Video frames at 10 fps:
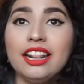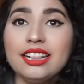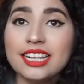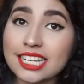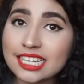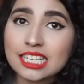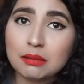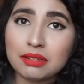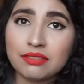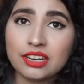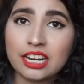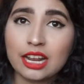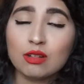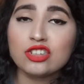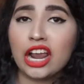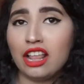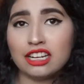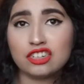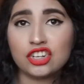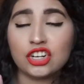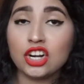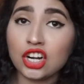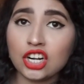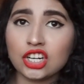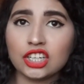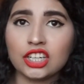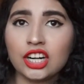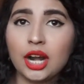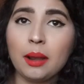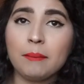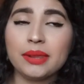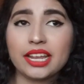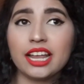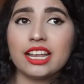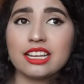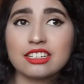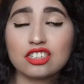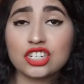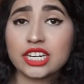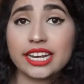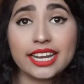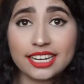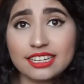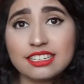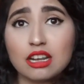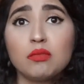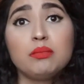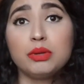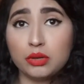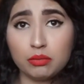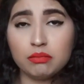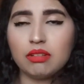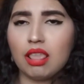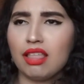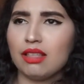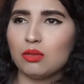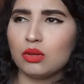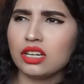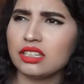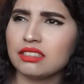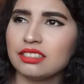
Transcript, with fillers: this is gonna be a video challenging her because she is a book what